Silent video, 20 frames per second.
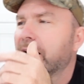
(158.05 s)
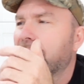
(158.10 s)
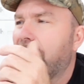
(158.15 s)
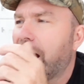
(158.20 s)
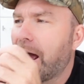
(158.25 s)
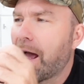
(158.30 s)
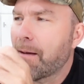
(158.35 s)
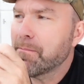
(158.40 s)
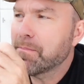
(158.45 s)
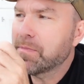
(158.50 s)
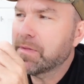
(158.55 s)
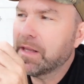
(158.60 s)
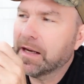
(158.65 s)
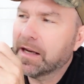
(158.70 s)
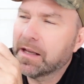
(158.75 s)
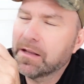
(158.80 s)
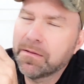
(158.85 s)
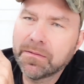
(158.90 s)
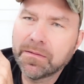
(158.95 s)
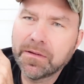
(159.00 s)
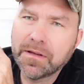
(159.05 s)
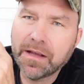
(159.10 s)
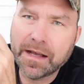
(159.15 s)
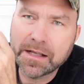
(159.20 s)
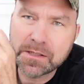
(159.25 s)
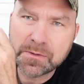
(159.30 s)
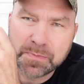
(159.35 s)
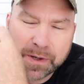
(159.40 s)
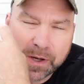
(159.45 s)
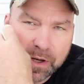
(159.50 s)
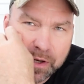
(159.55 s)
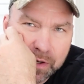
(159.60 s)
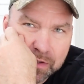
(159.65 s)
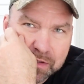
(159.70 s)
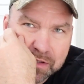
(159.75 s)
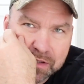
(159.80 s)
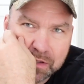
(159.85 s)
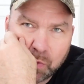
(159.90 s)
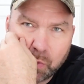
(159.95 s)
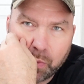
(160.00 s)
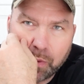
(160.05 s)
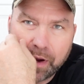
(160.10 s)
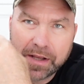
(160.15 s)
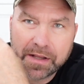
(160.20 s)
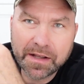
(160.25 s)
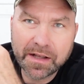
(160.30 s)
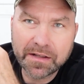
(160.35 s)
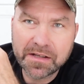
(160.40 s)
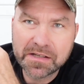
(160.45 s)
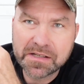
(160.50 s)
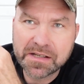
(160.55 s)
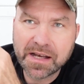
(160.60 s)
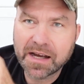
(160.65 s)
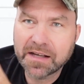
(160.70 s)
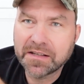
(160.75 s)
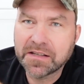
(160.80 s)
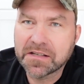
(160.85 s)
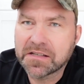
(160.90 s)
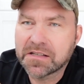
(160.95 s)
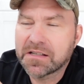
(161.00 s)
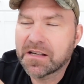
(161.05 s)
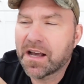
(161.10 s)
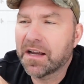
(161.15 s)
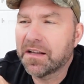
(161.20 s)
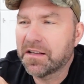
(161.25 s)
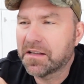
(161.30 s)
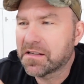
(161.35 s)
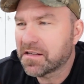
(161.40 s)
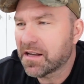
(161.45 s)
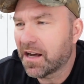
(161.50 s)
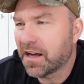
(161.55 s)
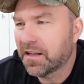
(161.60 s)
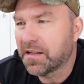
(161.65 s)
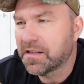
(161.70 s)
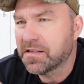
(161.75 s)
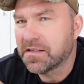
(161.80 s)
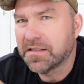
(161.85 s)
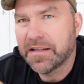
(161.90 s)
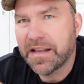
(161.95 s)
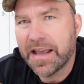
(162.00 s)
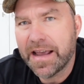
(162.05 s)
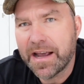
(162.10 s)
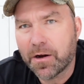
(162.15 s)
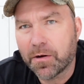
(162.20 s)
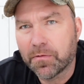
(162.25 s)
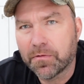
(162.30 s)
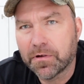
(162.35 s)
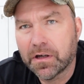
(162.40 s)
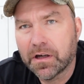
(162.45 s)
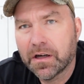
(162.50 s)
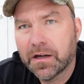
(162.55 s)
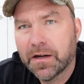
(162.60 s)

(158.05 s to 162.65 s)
I'm thinking it's because the way they designed the sight is narrower,